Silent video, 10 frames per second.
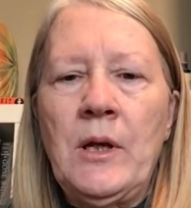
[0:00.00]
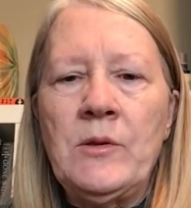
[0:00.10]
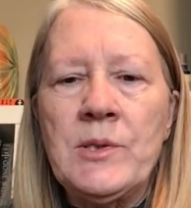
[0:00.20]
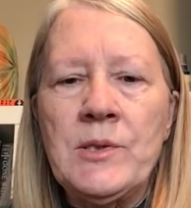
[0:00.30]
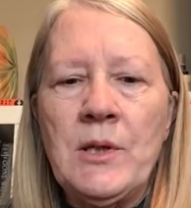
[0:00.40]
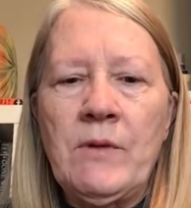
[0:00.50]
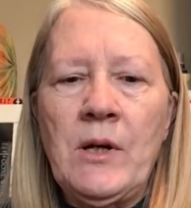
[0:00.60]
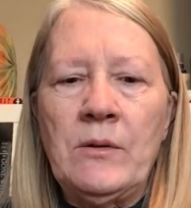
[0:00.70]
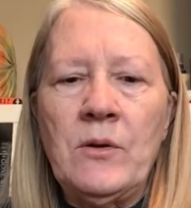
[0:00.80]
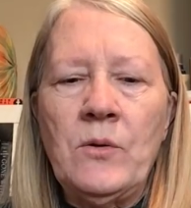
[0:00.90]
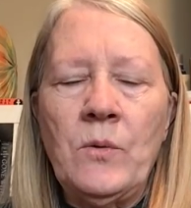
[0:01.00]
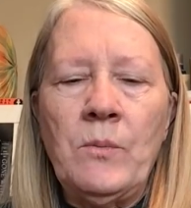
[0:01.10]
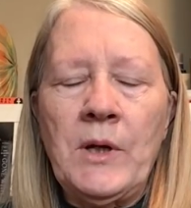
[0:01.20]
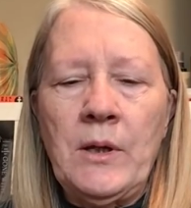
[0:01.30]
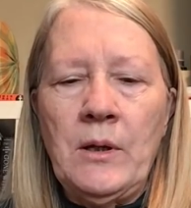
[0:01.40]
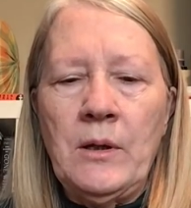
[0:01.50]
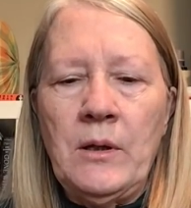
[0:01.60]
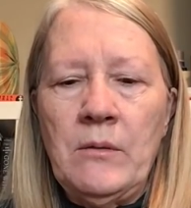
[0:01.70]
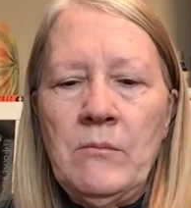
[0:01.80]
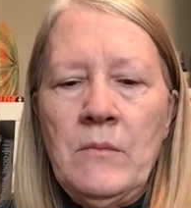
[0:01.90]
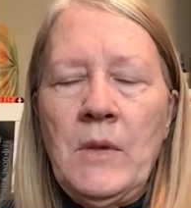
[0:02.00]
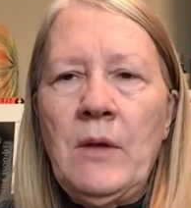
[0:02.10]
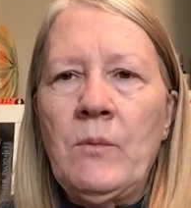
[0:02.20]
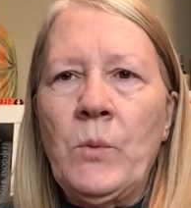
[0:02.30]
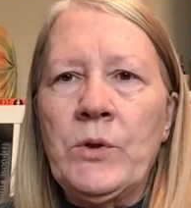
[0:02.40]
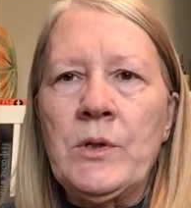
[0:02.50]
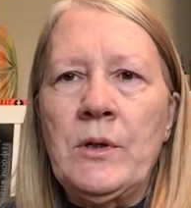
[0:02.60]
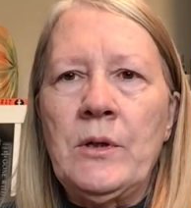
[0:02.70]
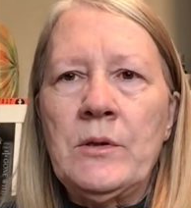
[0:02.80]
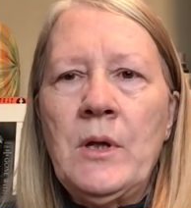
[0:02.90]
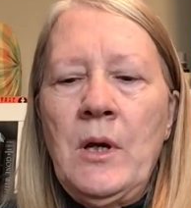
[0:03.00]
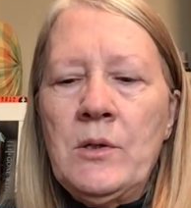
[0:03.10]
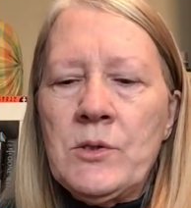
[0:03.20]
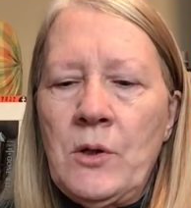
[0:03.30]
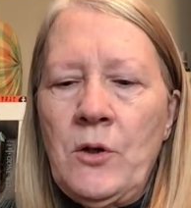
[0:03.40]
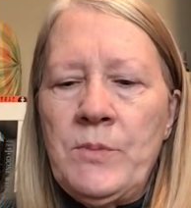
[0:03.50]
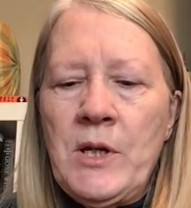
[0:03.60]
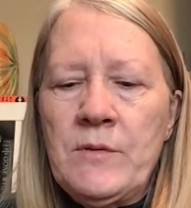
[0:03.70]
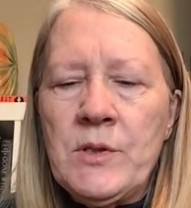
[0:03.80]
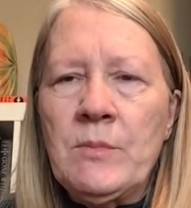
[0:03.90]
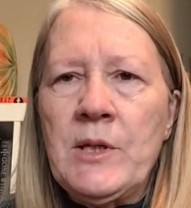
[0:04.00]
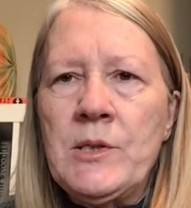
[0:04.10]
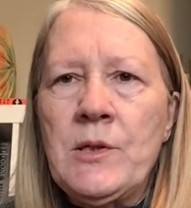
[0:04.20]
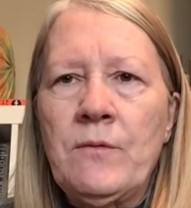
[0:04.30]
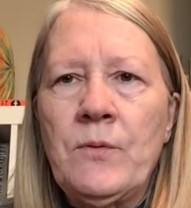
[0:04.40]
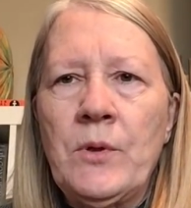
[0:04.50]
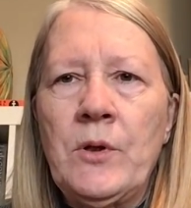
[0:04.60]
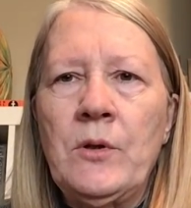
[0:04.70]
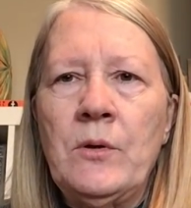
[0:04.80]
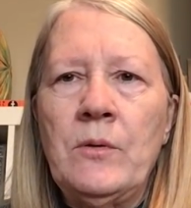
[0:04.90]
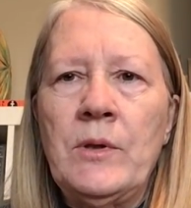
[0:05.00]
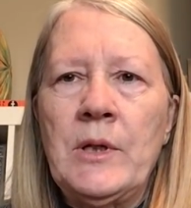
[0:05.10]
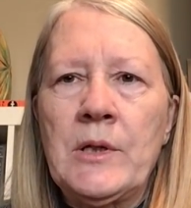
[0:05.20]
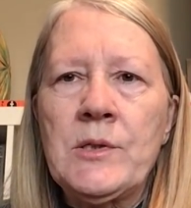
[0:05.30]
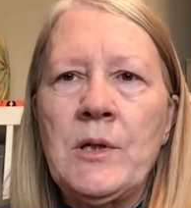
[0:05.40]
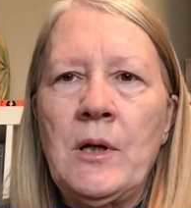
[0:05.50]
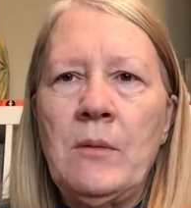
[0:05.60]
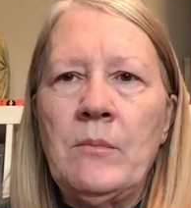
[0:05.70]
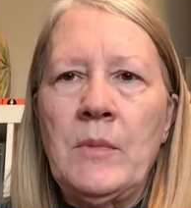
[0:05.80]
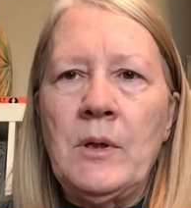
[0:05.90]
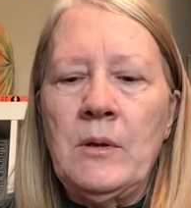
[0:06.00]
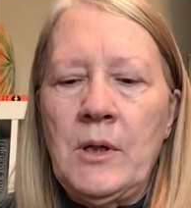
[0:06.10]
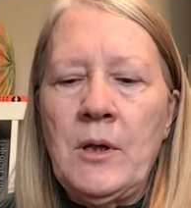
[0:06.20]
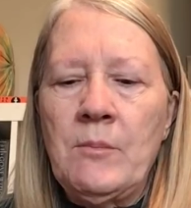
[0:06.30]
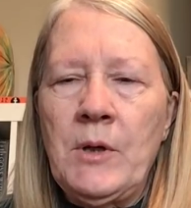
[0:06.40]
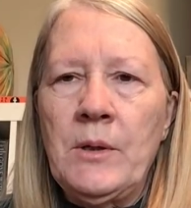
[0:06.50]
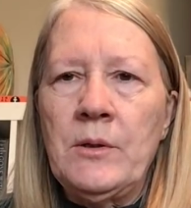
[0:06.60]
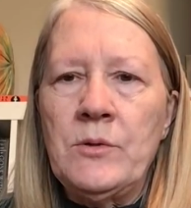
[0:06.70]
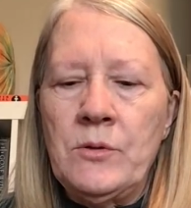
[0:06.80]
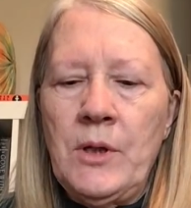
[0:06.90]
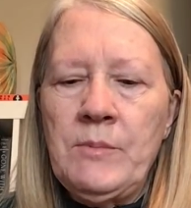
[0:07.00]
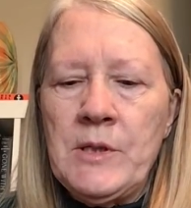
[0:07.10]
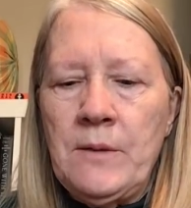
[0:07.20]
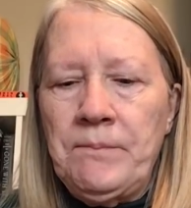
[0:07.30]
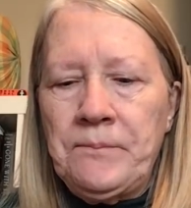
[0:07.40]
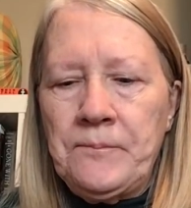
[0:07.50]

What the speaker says: And since I've gotten home, I haven't worked on it. So I hope to have some lace stuff for you the next time I come on and do an update.